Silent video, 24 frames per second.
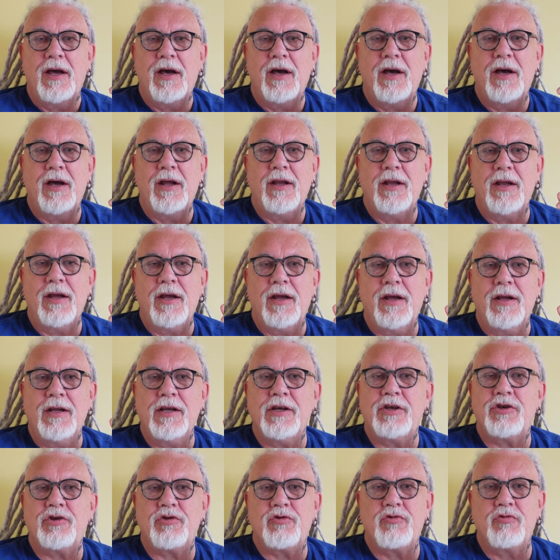and, and
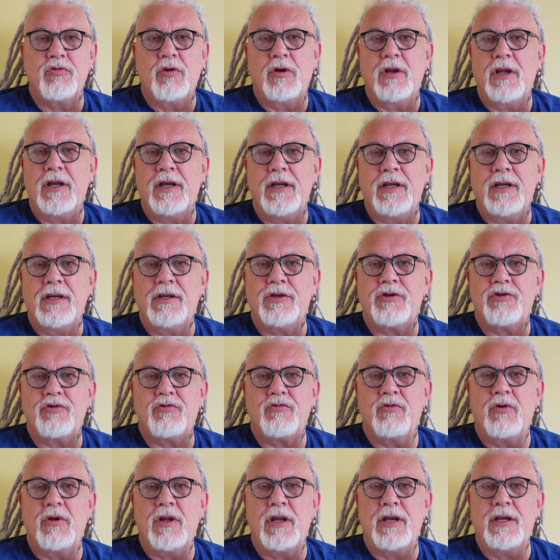is struggling, is
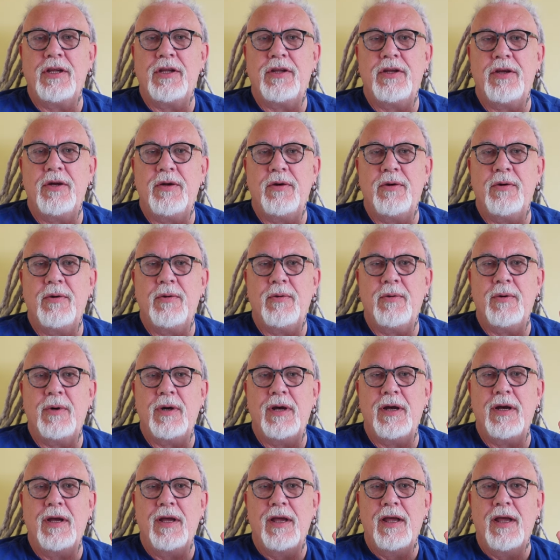struggling to
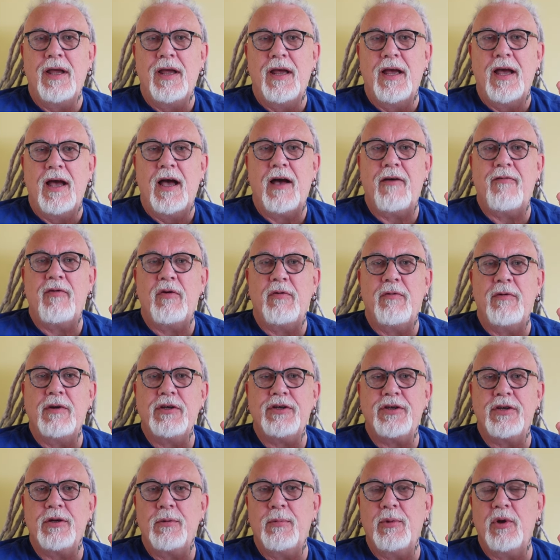uh, have a
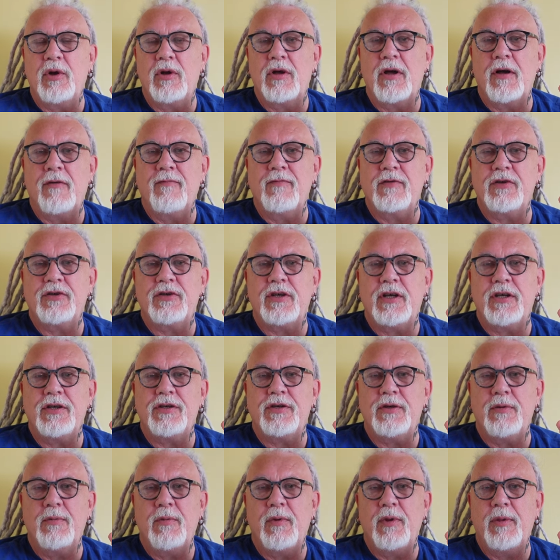reasonable
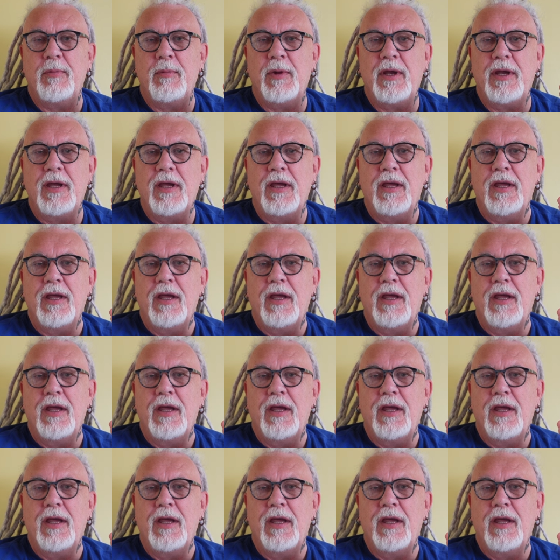conversation with me.